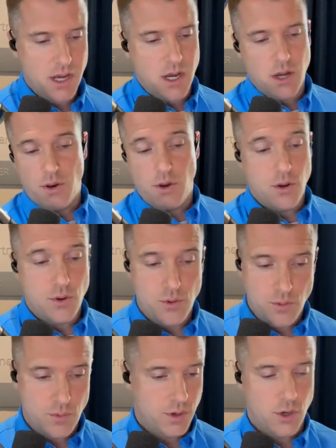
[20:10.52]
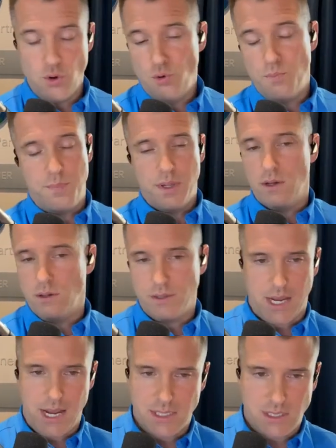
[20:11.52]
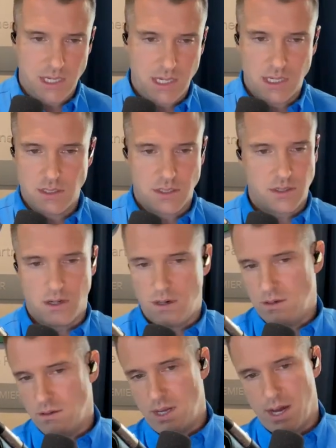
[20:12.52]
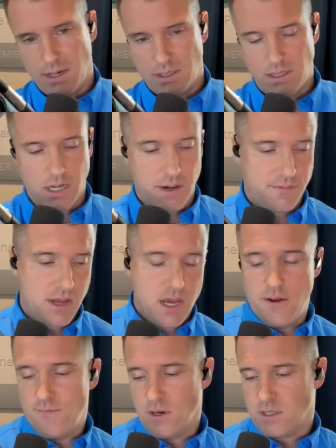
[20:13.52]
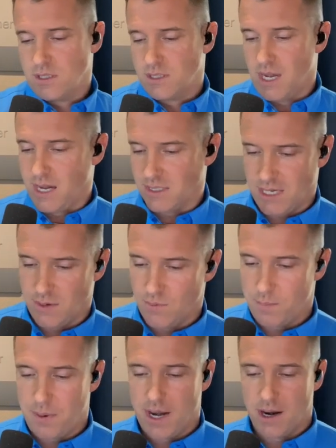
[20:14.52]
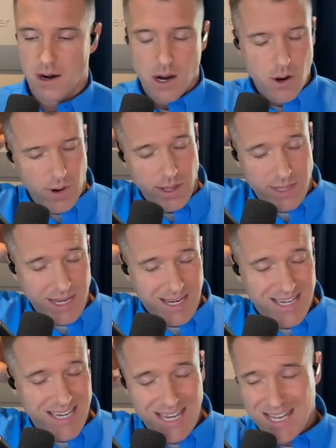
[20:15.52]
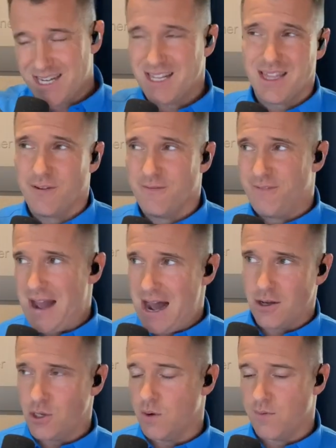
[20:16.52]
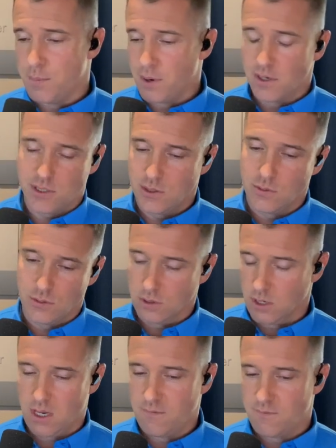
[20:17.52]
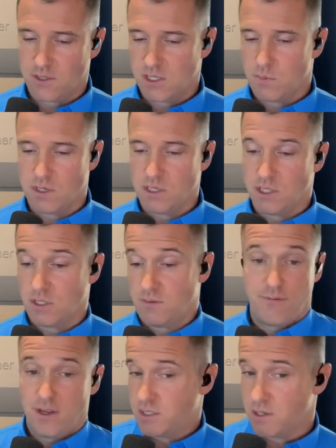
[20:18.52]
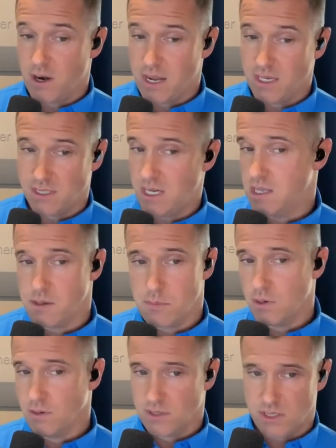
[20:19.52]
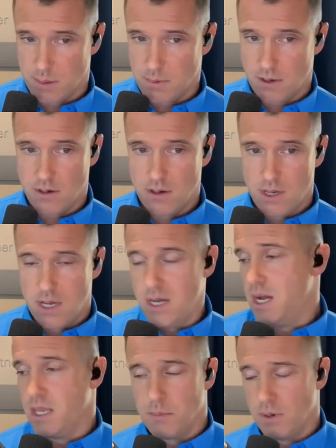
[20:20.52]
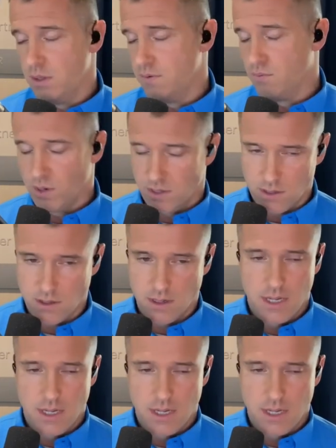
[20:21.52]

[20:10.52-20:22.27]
new build AC install kind of stuff versus AC repair, right? The intent, the value of a person who's looking for someone to just fix their AC in the middle of the summer, in the middle of winter,